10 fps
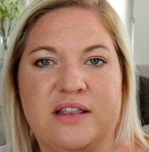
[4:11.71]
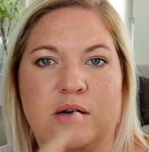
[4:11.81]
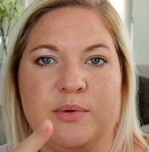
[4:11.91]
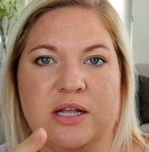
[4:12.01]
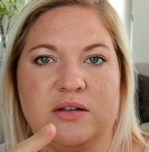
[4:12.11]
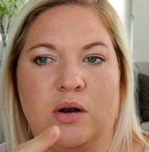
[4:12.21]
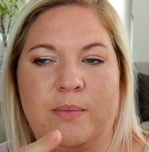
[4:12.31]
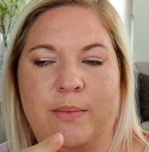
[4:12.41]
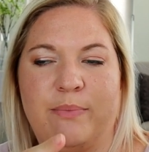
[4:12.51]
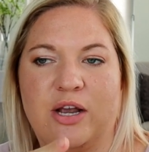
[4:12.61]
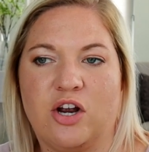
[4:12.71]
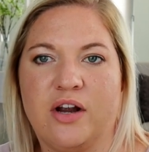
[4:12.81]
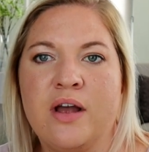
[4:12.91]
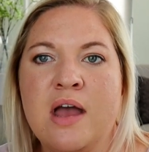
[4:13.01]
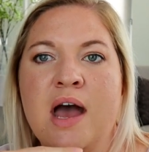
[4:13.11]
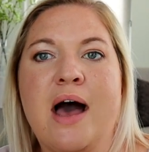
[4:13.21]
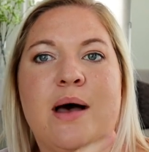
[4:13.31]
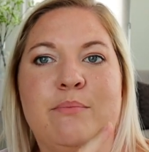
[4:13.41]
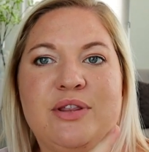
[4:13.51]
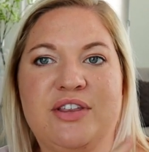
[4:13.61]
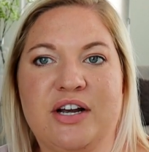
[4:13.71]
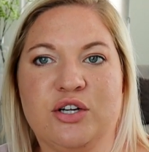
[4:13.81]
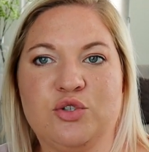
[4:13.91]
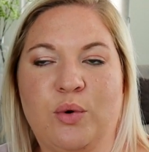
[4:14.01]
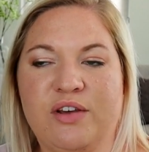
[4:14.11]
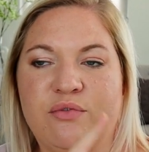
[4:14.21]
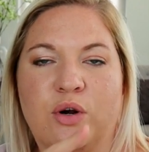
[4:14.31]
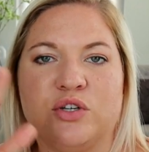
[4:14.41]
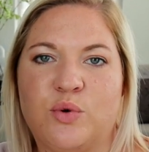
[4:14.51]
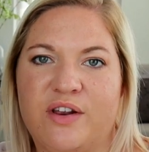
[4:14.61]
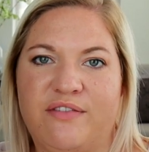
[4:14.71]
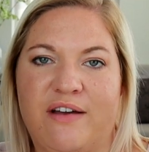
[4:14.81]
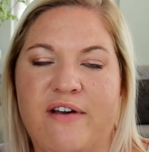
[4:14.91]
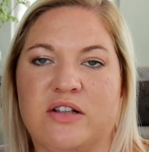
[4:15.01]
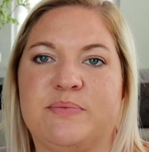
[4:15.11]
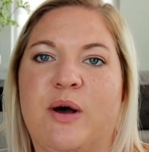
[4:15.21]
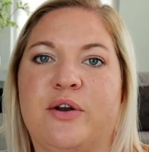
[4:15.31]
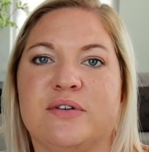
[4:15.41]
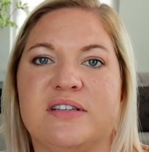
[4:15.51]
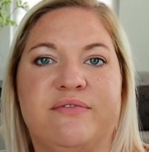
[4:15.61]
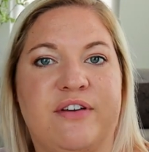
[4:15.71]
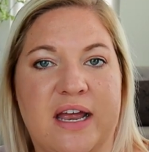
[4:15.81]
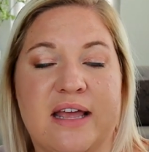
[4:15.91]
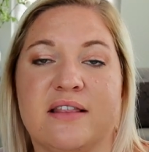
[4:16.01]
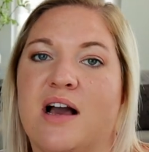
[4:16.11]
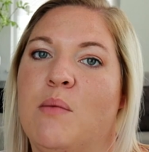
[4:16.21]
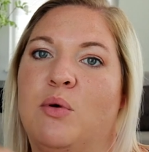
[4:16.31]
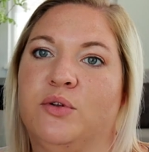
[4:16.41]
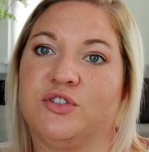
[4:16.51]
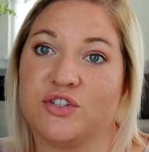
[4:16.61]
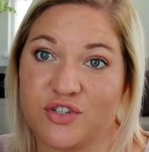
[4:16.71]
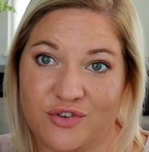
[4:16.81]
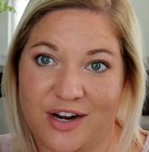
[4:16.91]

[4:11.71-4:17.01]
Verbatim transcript: That'll be a little bit bigger, um, but their 24 and 25 ounce bottles fit in the cup holders